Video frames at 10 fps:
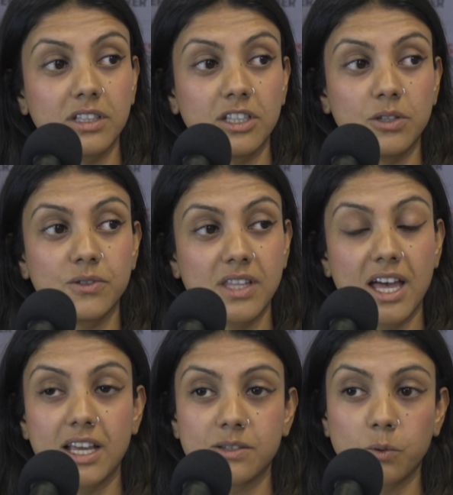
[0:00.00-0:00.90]
really
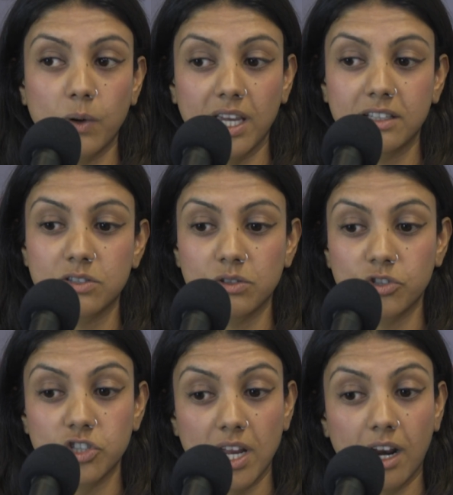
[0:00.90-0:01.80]
use that as a way
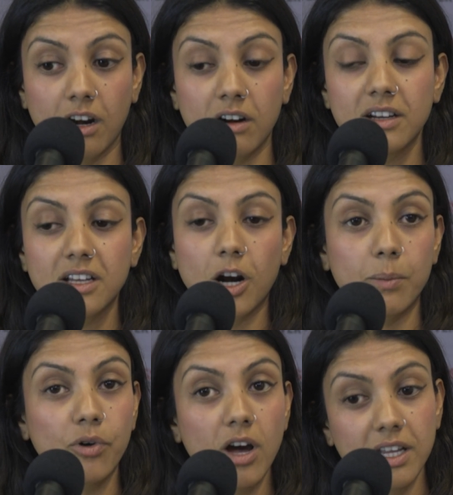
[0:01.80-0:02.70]
to share
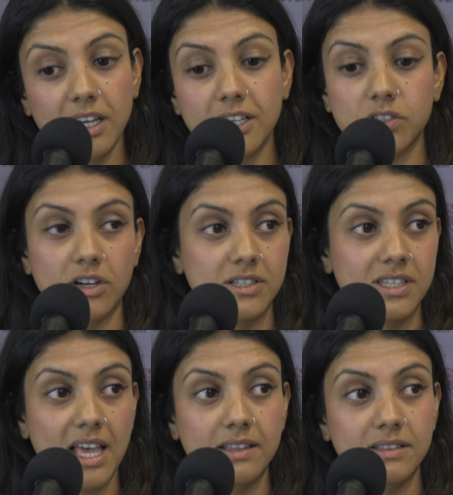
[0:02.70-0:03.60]
our products,
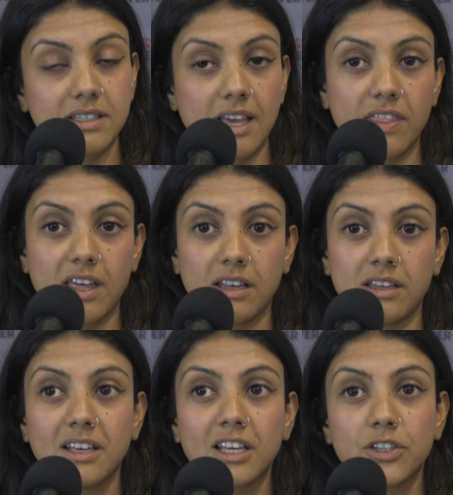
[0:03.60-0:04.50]
our scents, and
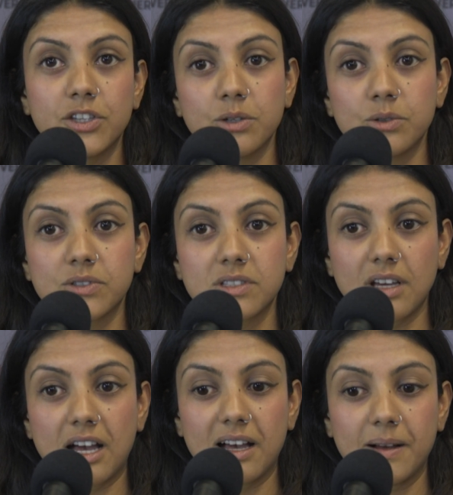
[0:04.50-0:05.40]
then
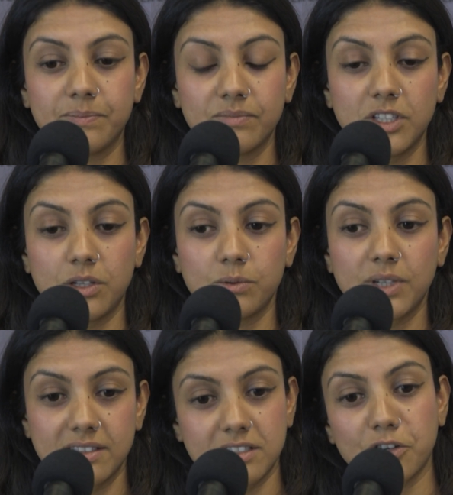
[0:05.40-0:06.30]
used, um, you
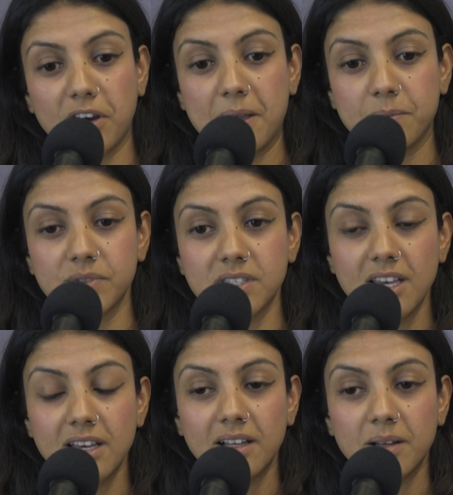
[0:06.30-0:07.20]
know,
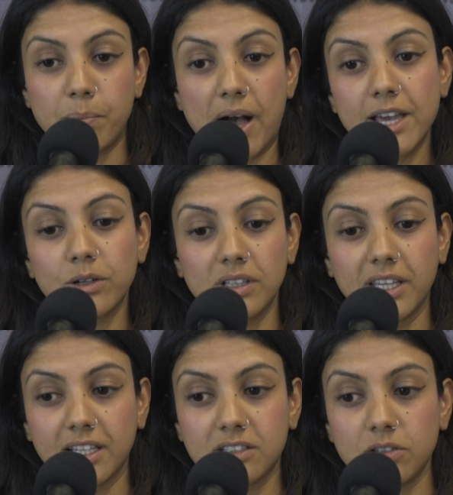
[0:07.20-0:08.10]
Instagram's
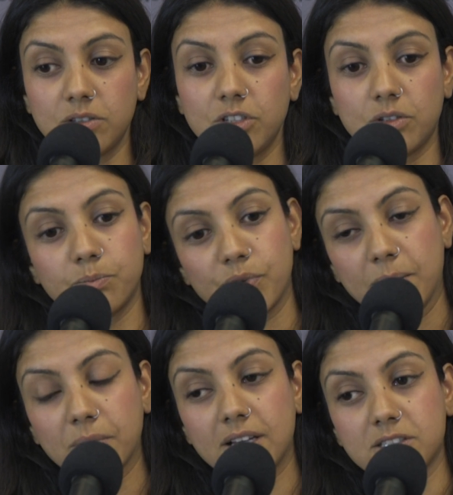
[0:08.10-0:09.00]
bio link to, you know,
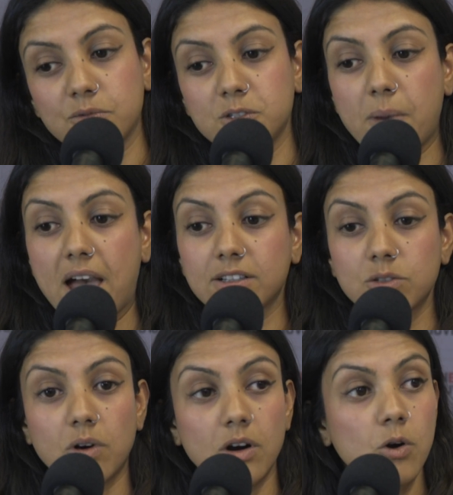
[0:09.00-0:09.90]
bring customers
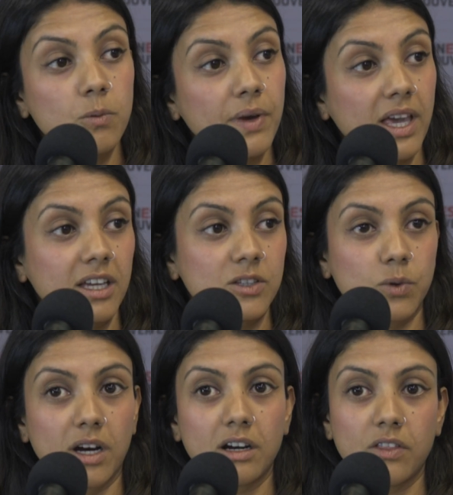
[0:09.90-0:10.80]
back to our
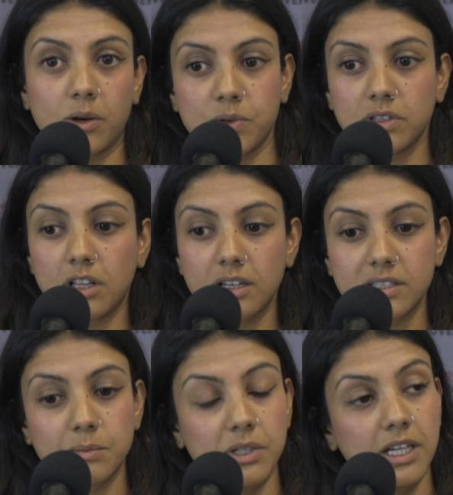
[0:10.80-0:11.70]
homepage where there was a
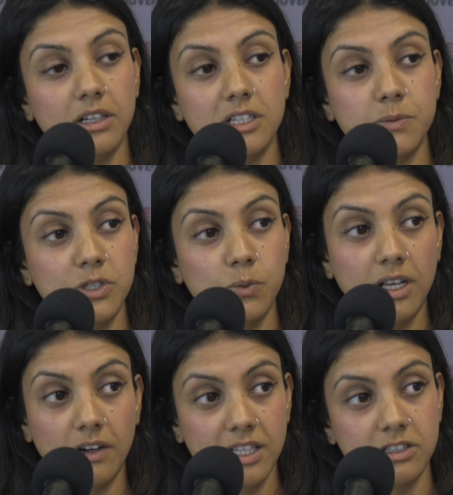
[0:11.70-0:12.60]
lot of similarities
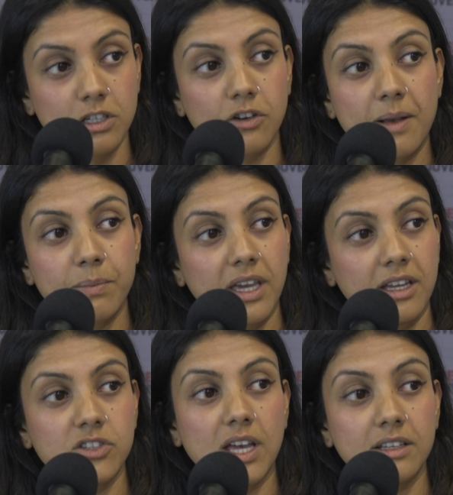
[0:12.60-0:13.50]
between our Instagram
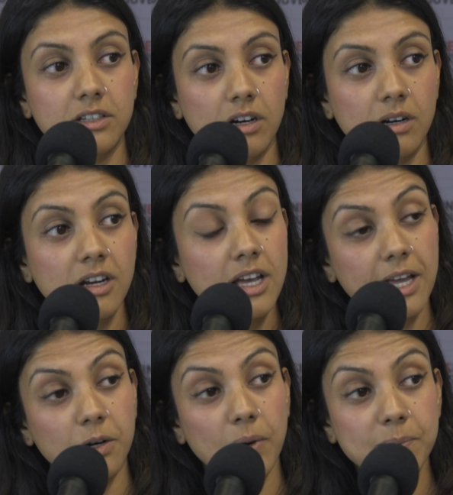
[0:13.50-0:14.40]
page and our,
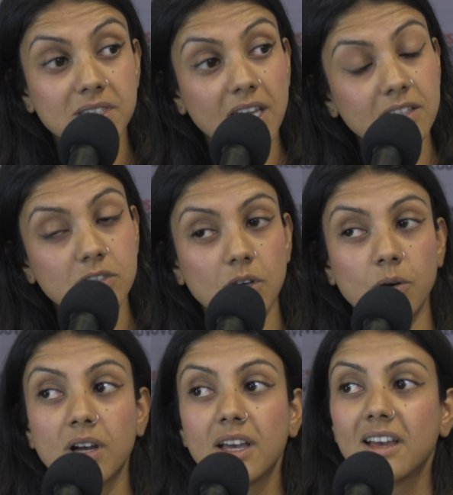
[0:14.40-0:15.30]
and our website.
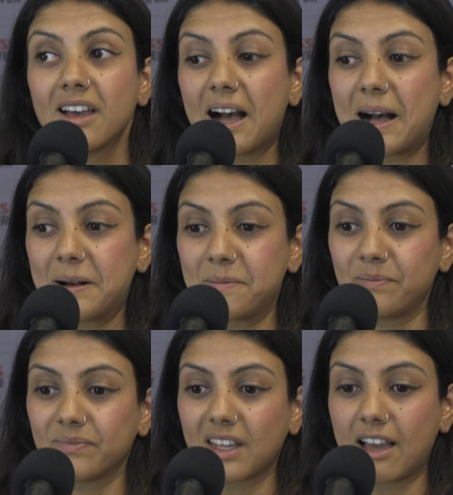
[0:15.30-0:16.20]
So,
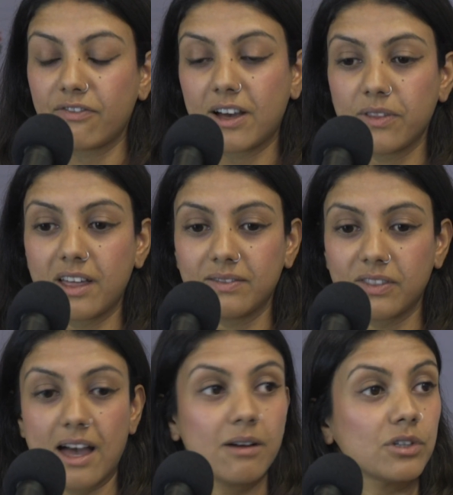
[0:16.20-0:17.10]
um, I found
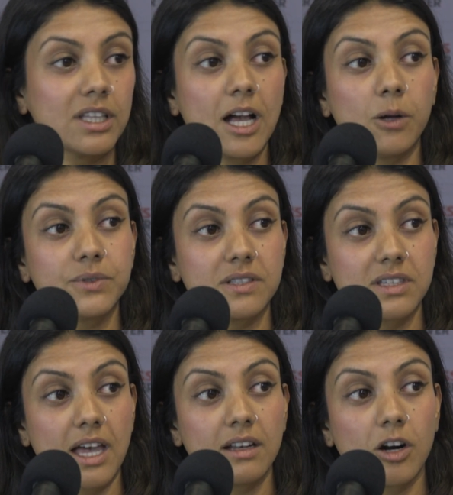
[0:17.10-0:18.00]
that that really
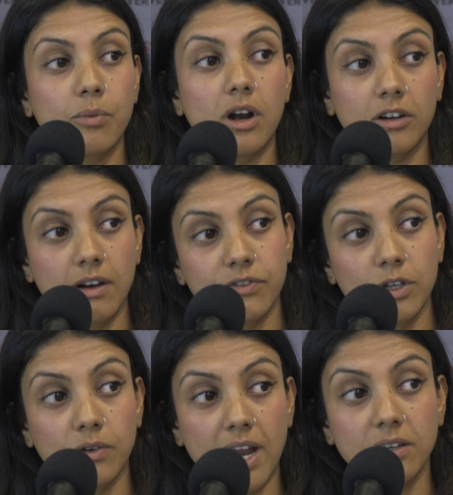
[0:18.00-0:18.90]
helped us get our product
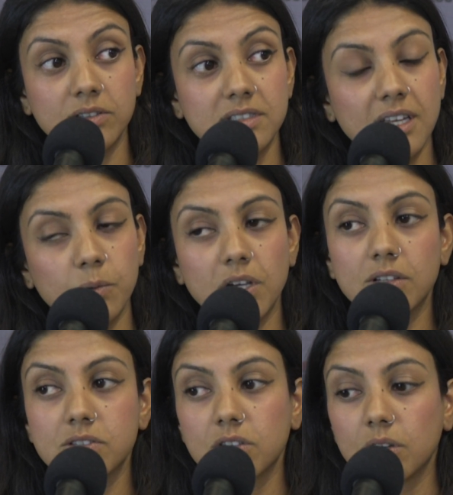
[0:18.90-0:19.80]
off the ground. And
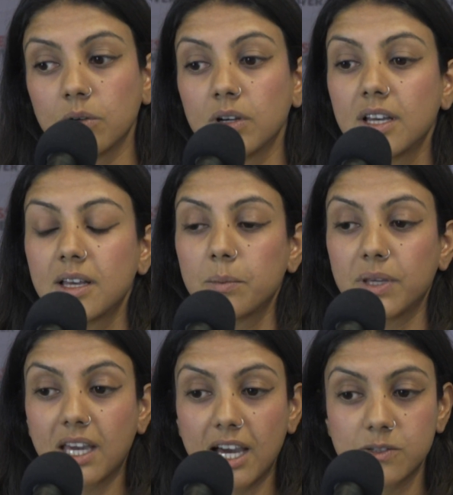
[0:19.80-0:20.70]
we also,
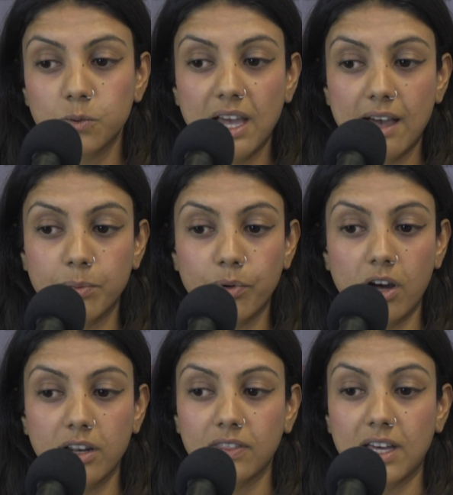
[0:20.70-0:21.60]
because we have
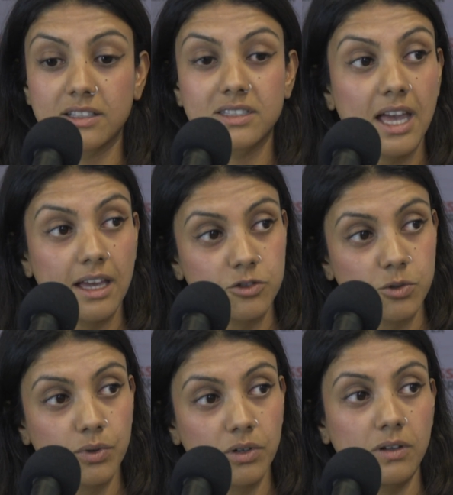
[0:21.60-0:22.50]
a product that is
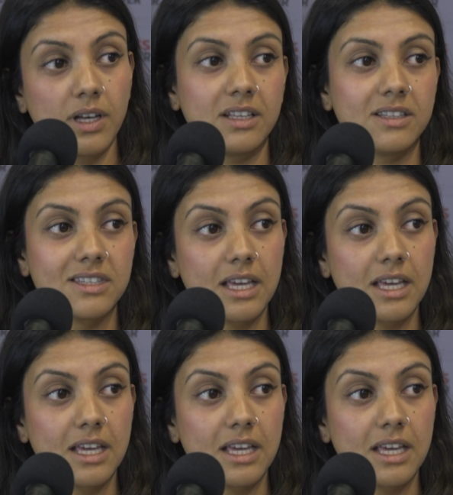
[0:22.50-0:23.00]
tangible and it's